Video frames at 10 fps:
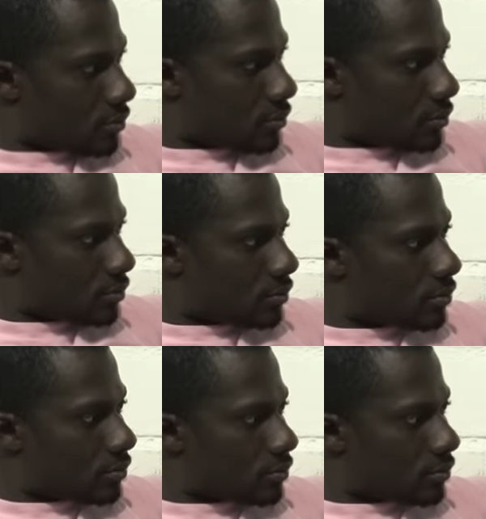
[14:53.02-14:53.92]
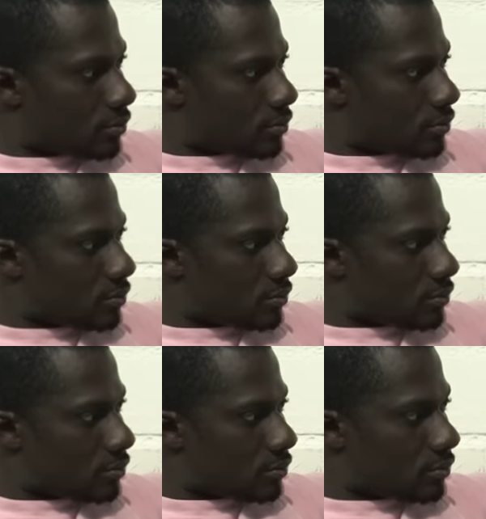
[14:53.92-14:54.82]

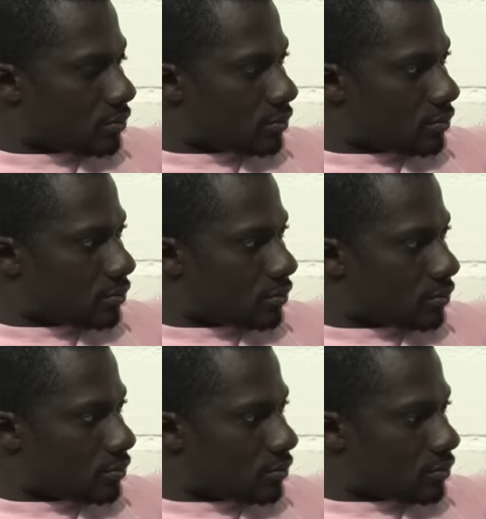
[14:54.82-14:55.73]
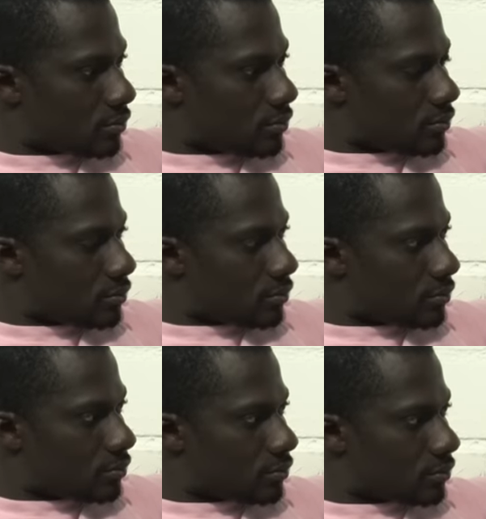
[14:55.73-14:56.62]

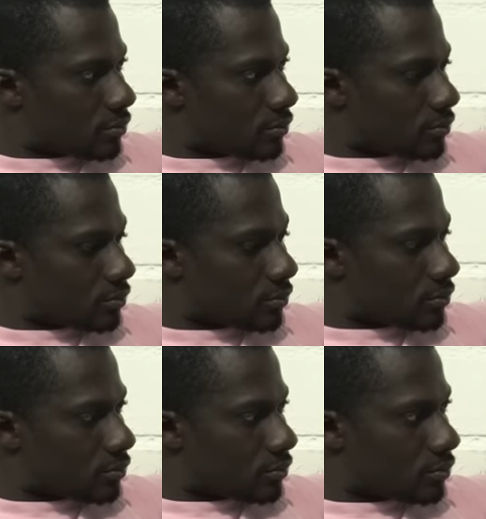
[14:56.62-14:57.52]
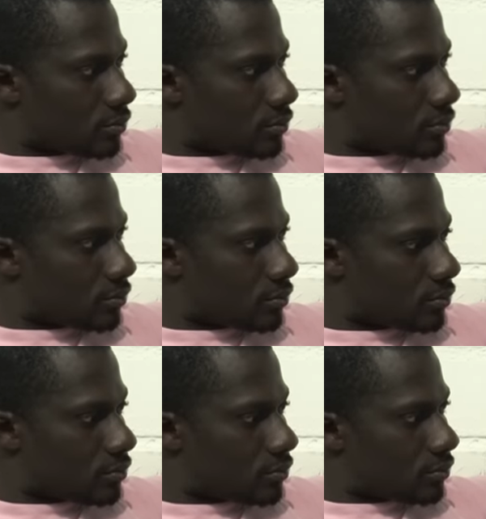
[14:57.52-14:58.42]

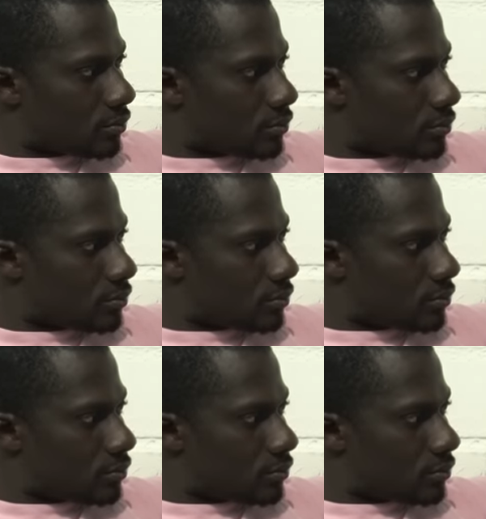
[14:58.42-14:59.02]
The person shown says nothing.